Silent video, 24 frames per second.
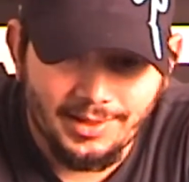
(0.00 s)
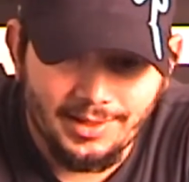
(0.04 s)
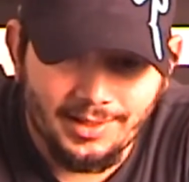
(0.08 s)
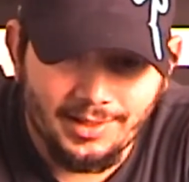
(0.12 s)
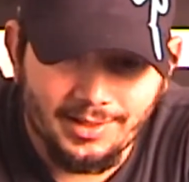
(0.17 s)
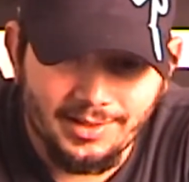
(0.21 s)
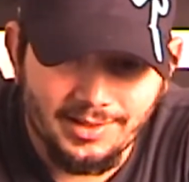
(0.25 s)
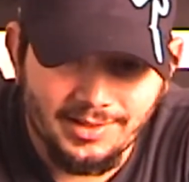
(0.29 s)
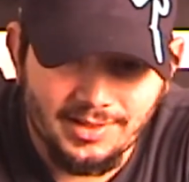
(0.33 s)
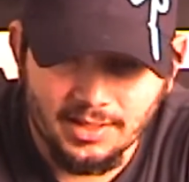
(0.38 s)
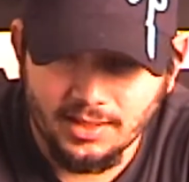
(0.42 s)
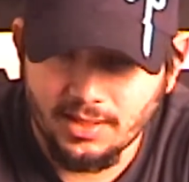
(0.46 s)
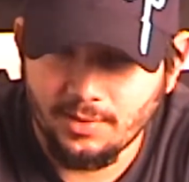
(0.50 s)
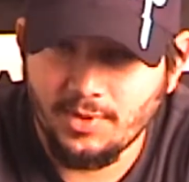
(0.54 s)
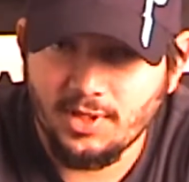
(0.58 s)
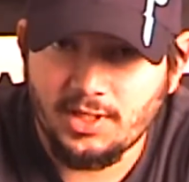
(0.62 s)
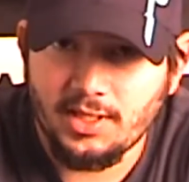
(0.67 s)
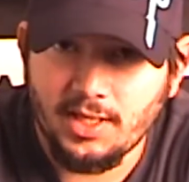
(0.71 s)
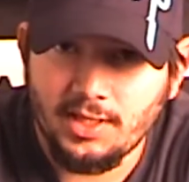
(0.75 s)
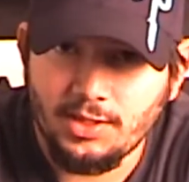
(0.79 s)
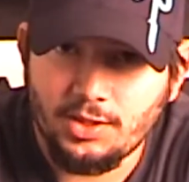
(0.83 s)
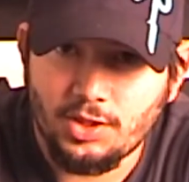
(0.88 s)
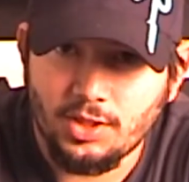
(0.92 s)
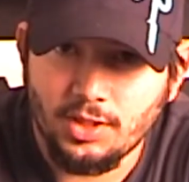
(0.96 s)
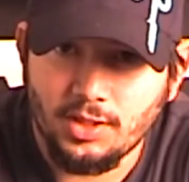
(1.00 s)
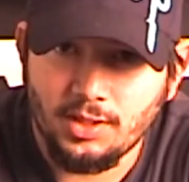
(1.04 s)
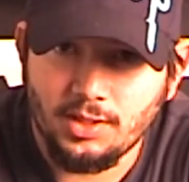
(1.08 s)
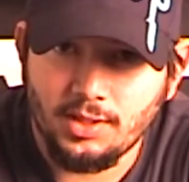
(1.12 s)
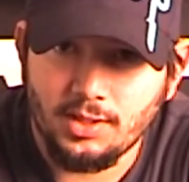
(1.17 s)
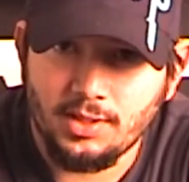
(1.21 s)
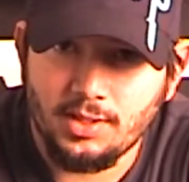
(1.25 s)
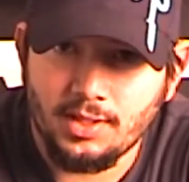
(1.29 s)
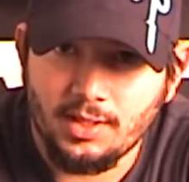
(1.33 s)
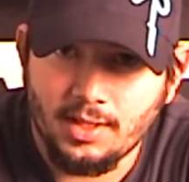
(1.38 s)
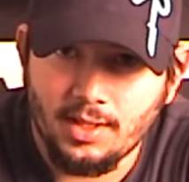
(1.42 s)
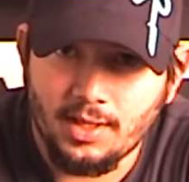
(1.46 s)
it's a
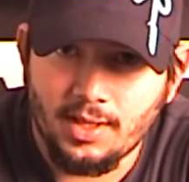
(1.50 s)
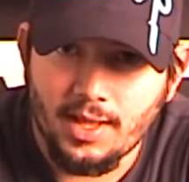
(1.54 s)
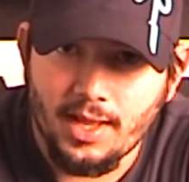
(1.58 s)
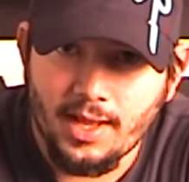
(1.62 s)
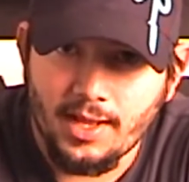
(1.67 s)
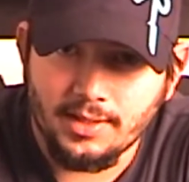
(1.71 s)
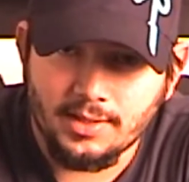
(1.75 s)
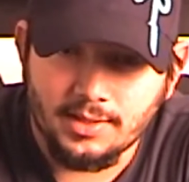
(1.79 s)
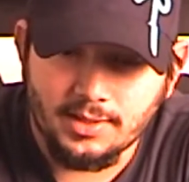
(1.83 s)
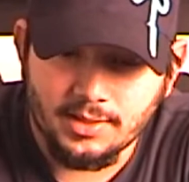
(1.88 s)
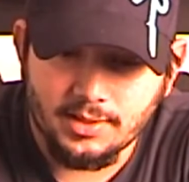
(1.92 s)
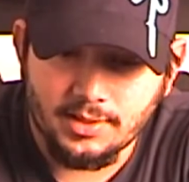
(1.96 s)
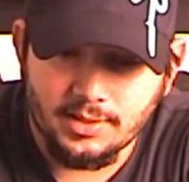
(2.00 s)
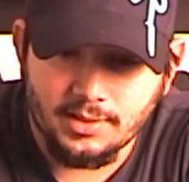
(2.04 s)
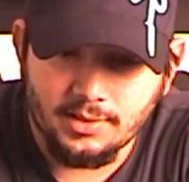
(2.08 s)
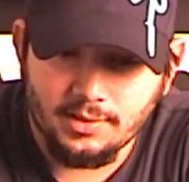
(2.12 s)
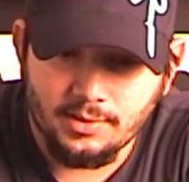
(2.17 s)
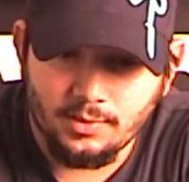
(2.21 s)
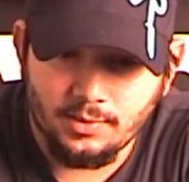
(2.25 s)
limitation that